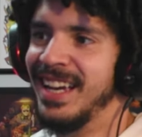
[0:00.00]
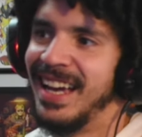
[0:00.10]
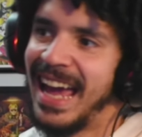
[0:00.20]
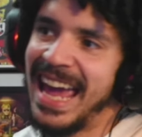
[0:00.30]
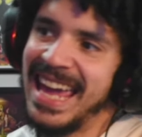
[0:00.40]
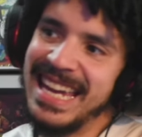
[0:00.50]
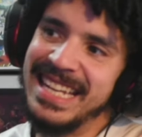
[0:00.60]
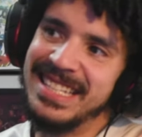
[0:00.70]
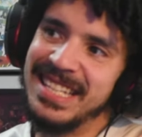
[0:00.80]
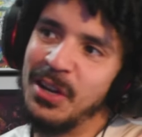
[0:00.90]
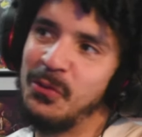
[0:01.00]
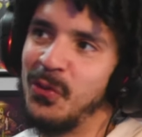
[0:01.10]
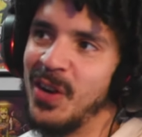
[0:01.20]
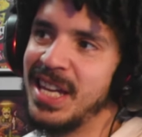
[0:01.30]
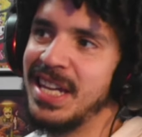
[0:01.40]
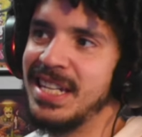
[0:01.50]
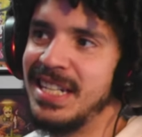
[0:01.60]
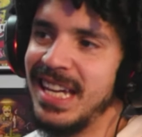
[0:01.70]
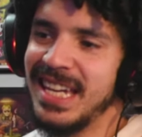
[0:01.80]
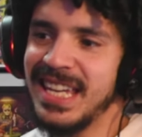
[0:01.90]
Hey, he into the freaky
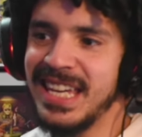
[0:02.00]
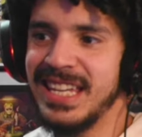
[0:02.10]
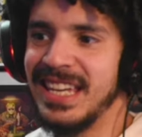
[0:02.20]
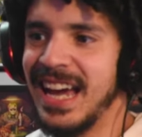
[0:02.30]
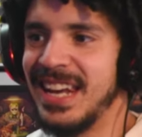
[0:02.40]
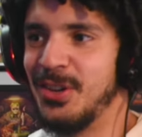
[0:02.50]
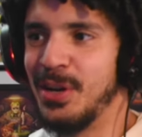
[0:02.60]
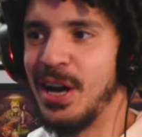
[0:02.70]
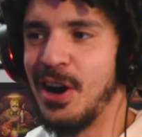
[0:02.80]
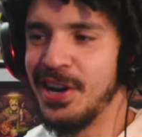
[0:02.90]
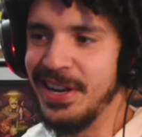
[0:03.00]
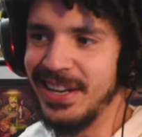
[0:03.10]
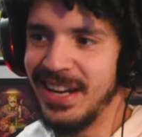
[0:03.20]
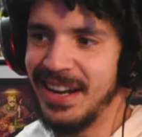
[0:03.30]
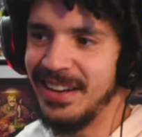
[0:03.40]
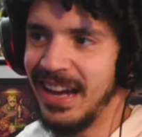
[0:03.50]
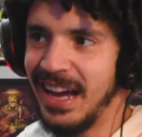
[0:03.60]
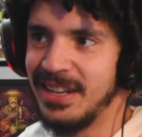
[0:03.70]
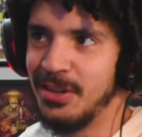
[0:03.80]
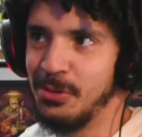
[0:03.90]
deaky. I knew it, Art.
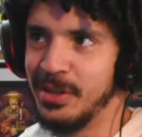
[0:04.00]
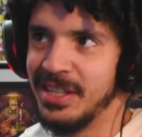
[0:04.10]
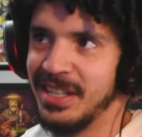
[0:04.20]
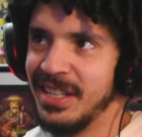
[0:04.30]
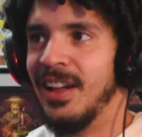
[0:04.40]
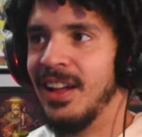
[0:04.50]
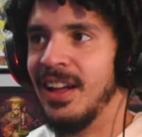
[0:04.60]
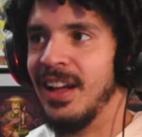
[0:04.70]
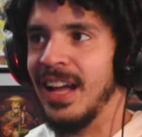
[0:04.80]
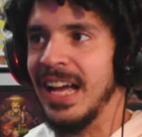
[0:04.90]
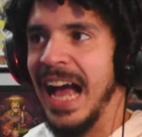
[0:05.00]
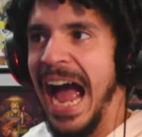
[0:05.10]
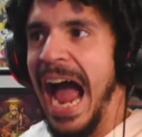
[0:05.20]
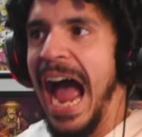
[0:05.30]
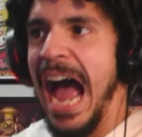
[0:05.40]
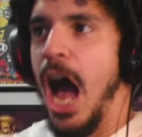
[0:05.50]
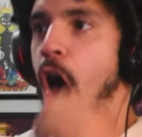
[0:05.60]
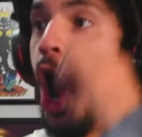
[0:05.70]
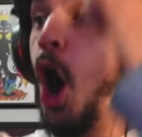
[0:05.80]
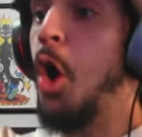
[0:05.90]
I knew it.
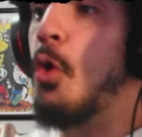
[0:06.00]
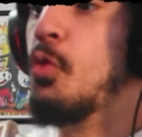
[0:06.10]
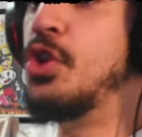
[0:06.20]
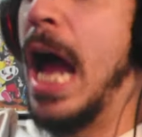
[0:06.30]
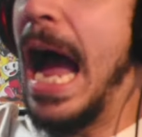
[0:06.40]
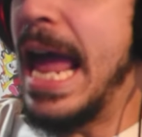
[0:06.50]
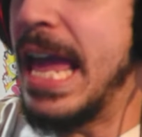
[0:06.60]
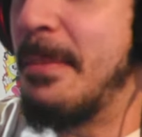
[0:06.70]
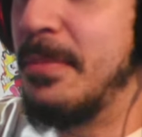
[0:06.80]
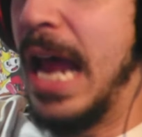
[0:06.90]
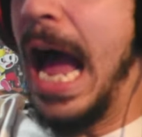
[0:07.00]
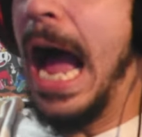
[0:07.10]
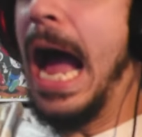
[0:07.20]
Oh, not him, no.